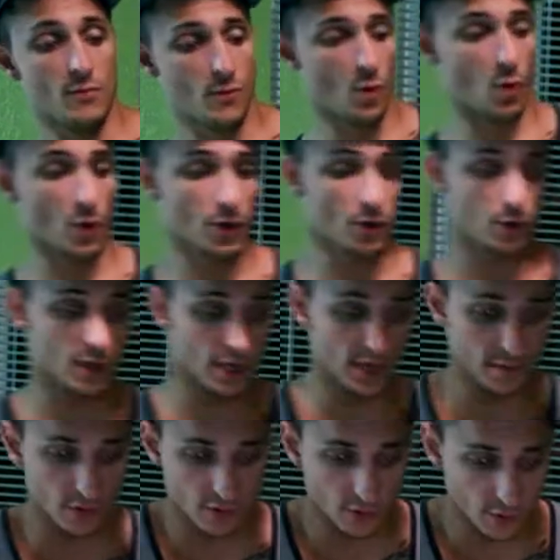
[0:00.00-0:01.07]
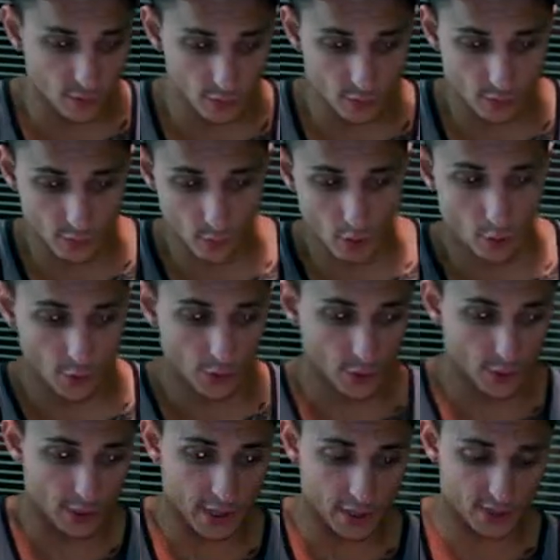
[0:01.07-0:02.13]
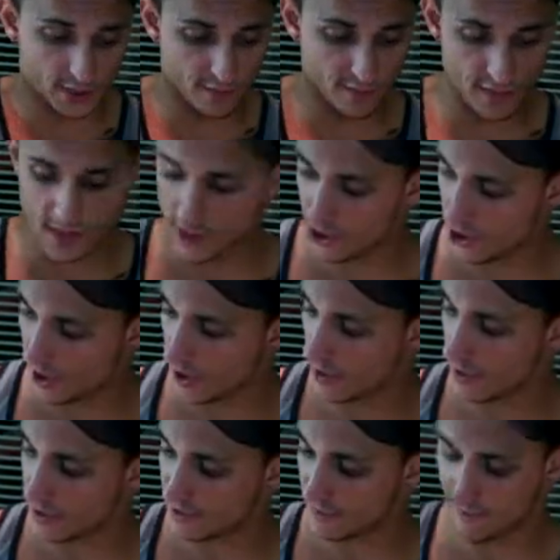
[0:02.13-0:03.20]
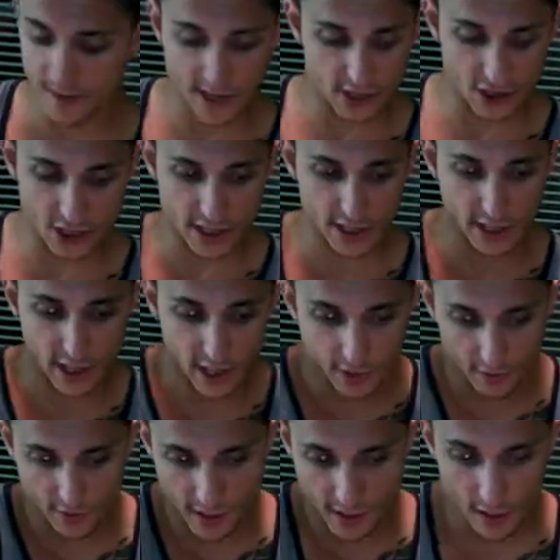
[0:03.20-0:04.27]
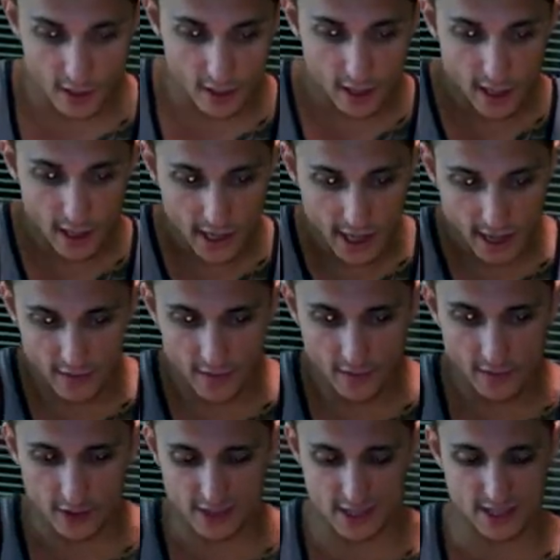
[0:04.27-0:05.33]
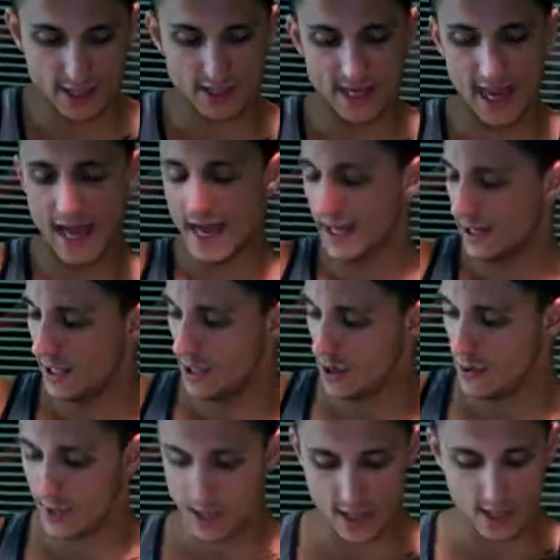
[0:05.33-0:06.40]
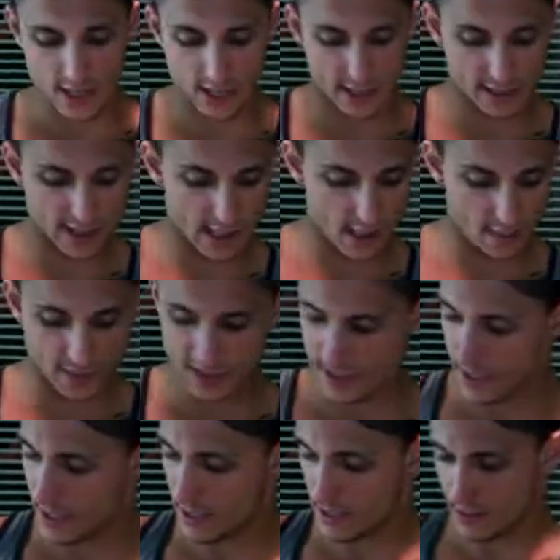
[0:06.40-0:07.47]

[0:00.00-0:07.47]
or you could even do what we're doing here is the fettuccine. That's a fettuccine cutter there. And then there's a taglione, I think is how you say it,